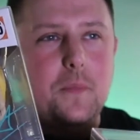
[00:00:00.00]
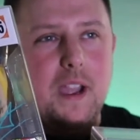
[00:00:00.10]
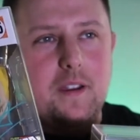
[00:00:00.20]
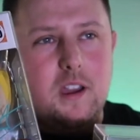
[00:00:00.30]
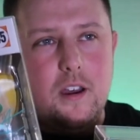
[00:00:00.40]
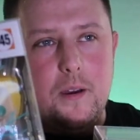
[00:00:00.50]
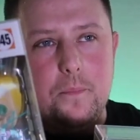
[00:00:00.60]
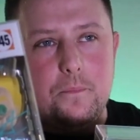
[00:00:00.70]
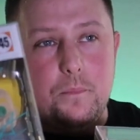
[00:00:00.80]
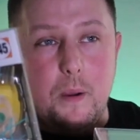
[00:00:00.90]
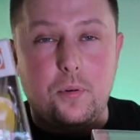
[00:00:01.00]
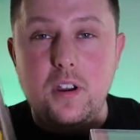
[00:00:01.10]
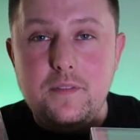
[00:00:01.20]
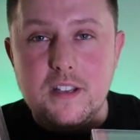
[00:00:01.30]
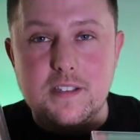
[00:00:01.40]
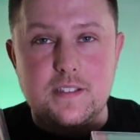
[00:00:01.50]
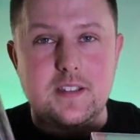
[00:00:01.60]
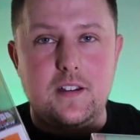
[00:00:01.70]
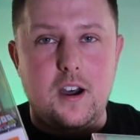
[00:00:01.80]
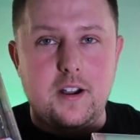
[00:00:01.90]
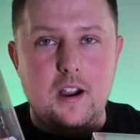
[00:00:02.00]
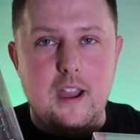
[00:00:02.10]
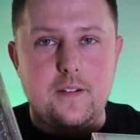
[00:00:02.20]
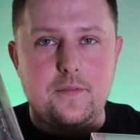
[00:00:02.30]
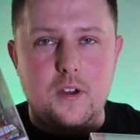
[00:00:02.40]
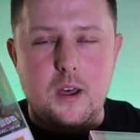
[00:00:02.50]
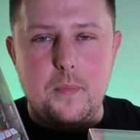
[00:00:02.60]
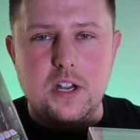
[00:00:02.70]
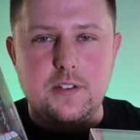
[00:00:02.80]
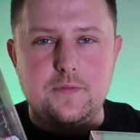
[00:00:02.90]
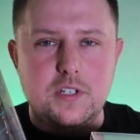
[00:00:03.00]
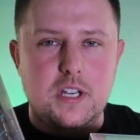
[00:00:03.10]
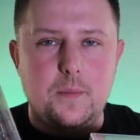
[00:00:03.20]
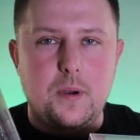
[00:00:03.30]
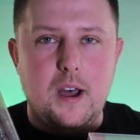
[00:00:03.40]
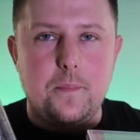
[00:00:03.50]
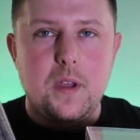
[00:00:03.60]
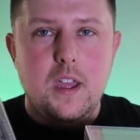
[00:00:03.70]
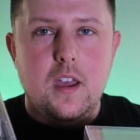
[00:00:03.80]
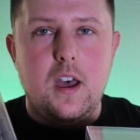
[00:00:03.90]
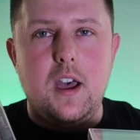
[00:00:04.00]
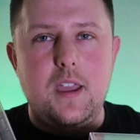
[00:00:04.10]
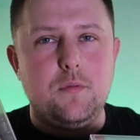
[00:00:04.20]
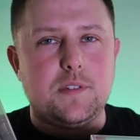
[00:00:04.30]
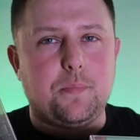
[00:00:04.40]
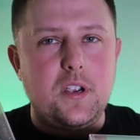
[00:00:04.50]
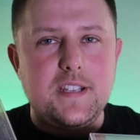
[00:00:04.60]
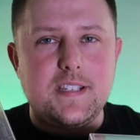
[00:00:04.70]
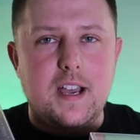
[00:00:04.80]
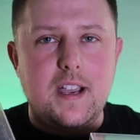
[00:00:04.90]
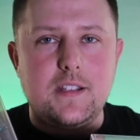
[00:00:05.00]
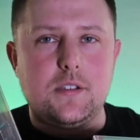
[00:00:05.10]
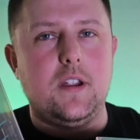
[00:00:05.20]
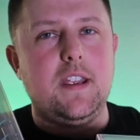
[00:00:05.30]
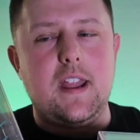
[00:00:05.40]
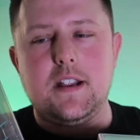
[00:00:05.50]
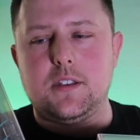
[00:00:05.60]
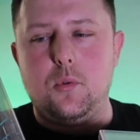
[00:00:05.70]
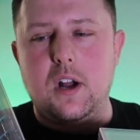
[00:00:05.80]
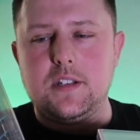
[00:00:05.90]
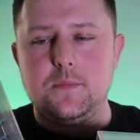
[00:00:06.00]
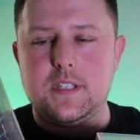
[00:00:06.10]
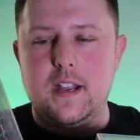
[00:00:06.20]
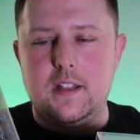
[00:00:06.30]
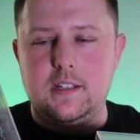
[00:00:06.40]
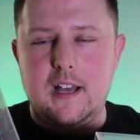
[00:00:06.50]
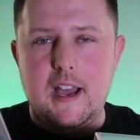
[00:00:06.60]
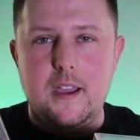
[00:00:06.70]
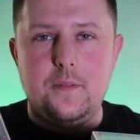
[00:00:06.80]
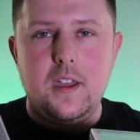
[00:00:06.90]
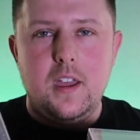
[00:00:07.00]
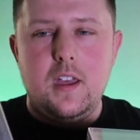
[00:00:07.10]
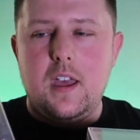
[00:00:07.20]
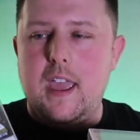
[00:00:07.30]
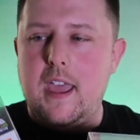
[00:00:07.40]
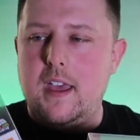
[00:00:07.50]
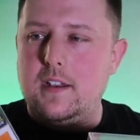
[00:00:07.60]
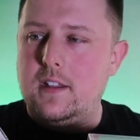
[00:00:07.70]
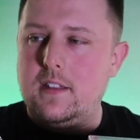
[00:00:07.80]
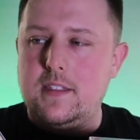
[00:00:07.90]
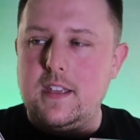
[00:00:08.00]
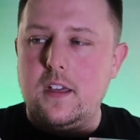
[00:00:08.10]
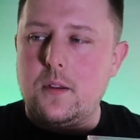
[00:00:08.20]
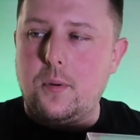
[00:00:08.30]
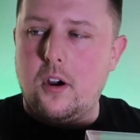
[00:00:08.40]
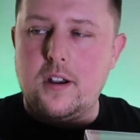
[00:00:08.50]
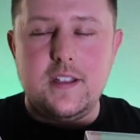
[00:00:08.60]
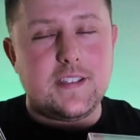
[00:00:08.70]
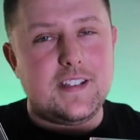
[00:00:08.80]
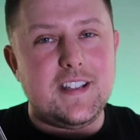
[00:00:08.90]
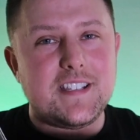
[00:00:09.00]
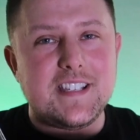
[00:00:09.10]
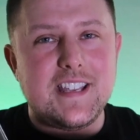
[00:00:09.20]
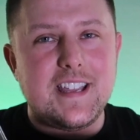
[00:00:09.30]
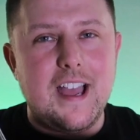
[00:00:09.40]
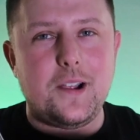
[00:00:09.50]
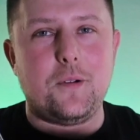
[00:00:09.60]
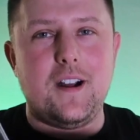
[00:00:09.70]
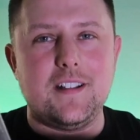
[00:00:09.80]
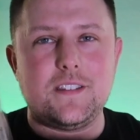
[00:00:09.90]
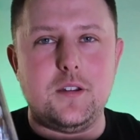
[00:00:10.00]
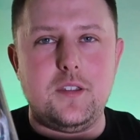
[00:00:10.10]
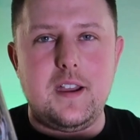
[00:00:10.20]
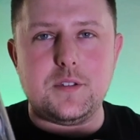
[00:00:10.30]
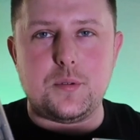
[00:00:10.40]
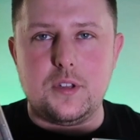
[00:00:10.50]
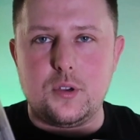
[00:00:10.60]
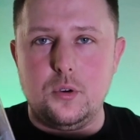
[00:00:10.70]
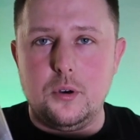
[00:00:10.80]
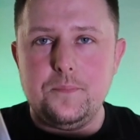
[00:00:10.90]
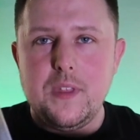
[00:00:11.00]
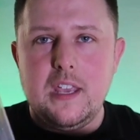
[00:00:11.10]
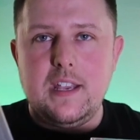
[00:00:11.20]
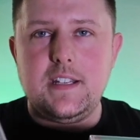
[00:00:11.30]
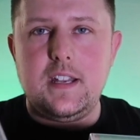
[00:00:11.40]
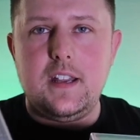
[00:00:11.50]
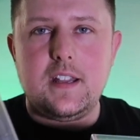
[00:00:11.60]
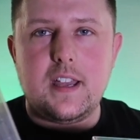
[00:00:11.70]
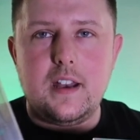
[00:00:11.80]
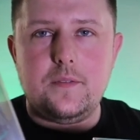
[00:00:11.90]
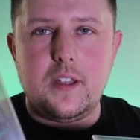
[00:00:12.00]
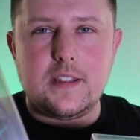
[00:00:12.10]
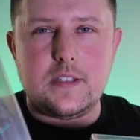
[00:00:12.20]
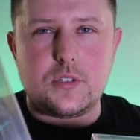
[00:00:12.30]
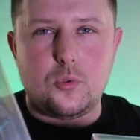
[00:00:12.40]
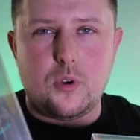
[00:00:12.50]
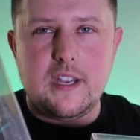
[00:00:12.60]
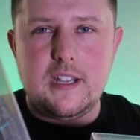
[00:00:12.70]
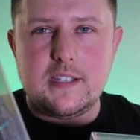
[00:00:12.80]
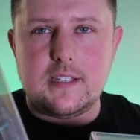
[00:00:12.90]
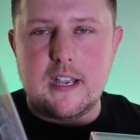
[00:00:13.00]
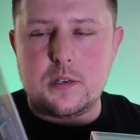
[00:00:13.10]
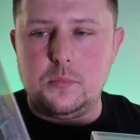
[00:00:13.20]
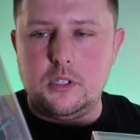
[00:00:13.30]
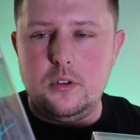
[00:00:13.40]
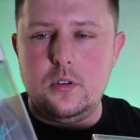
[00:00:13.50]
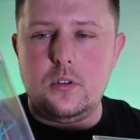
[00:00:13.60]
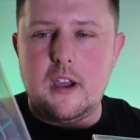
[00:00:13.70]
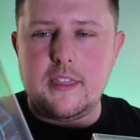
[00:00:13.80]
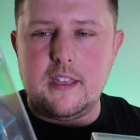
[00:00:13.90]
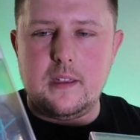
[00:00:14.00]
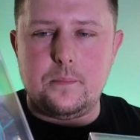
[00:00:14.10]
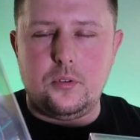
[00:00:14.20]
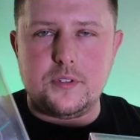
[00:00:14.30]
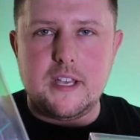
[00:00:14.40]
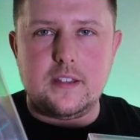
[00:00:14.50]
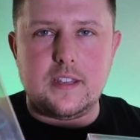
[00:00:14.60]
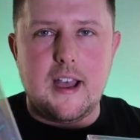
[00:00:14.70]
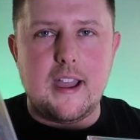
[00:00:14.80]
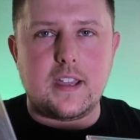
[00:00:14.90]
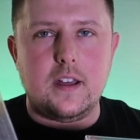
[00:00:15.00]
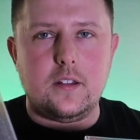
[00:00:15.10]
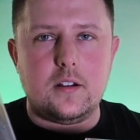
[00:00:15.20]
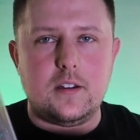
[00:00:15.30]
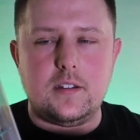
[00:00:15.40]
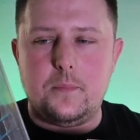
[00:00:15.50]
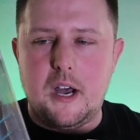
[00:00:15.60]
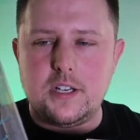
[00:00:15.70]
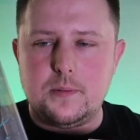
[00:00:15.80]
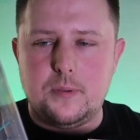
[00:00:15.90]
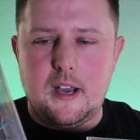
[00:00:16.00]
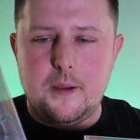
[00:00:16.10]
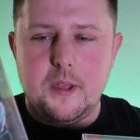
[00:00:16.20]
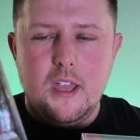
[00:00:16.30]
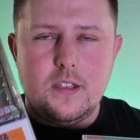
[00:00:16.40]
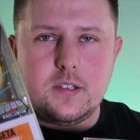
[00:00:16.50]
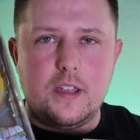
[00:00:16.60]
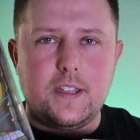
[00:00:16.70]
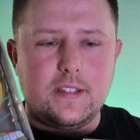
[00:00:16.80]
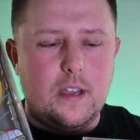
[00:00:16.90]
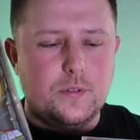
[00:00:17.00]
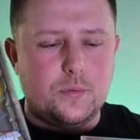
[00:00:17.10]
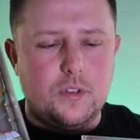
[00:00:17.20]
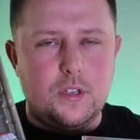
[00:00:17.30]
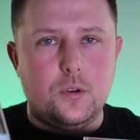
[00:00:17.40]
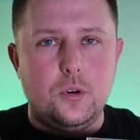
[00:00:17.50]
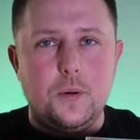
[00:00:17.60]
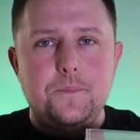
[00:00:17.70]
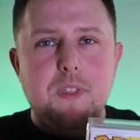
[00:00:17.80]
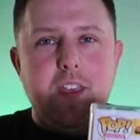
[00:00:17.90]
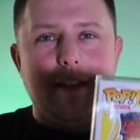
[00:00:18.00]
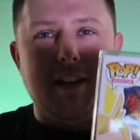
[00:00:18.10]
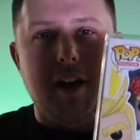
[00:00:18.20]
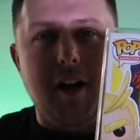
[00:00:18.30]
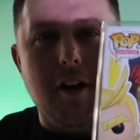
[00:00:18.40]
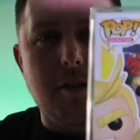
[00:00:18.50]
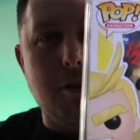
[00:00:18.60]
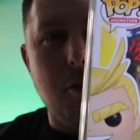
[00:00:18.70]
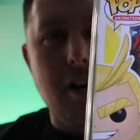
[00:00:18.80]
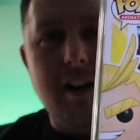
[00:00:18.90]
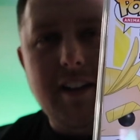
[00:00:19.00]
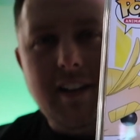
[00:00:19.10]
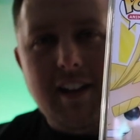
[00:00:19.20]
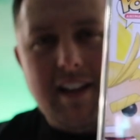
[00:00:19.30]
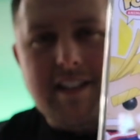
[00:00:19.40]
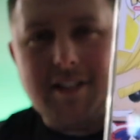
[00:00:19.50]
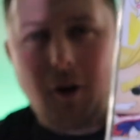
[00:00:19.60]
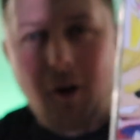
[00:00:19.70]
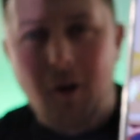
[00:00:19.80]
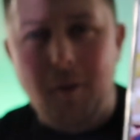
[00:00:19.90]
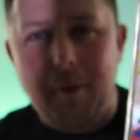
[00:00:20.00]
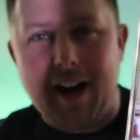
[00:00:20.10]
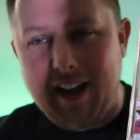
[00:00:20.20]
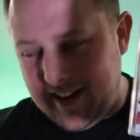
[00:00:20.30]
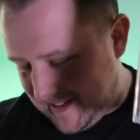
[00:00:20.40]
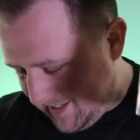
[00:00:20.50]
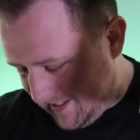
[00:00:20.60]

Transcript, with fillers: My uh, my previous autograph, uh, Majin Vegeta Pop, uh, it was pre-signed, so I didn't actually watch him sign it live. And the other part is it doesn't say Kakarot, so that was really cool. He did it in kind of like this green slash blue. I think it pulls out the eye color and the Majin Pop, so I thought that was really cool. The other one is All Might.